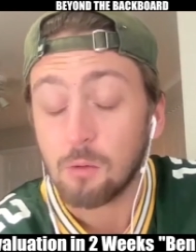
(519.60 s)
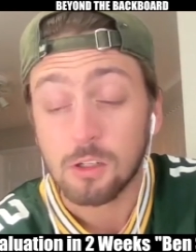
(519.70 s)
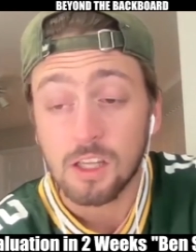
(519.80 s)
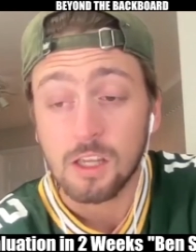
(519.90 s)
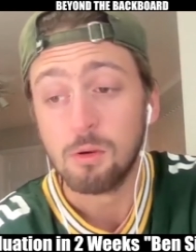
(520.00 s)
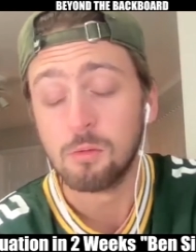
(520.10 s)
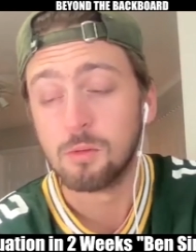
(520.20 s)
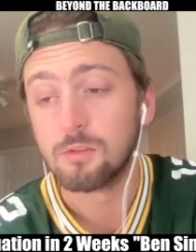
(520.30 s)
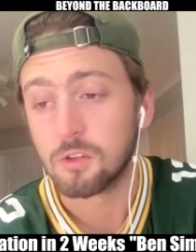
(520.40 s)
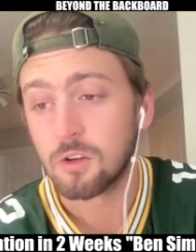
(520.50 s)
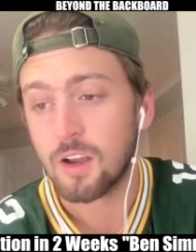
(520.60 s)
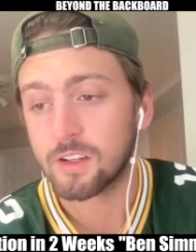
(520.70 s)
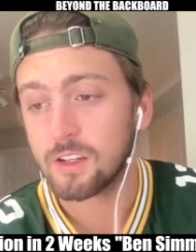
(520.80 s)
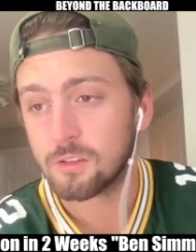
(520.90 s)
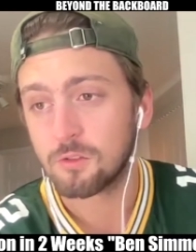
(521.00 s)
keep him if you're not
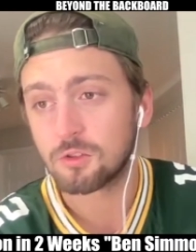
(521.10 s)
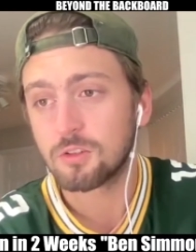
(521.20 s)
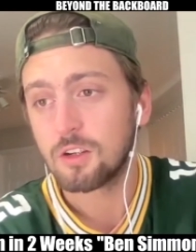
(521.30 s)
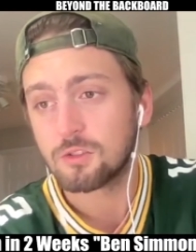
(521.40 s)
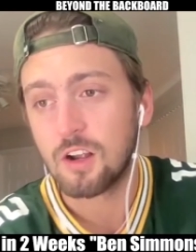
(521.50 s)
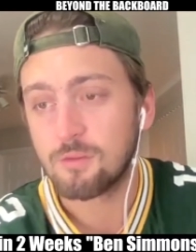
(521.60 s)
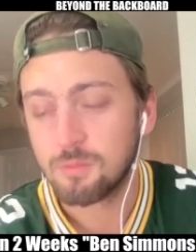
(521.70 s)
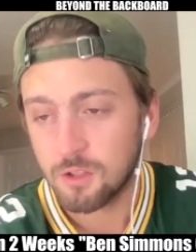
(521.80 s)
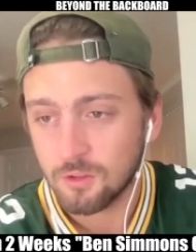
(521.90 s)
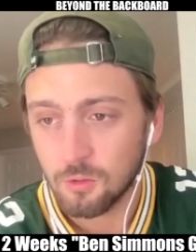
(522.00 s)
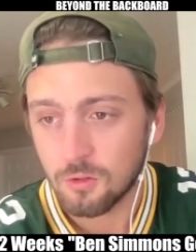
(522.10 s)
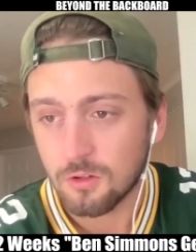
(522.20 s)
getting a first-round draft pick or